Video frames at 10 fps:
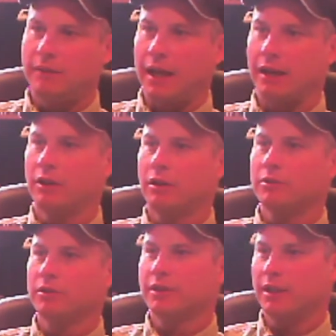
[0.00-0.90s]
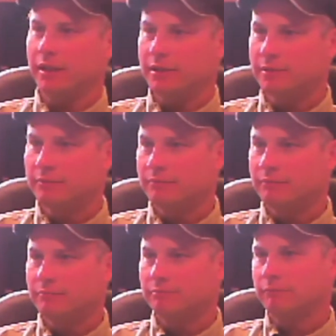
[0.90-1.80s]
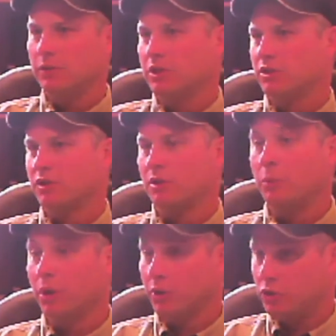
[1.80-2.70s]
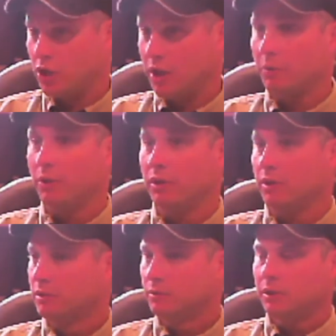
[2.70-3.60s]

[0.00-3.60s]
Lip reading: agricultural studies, which is just a real general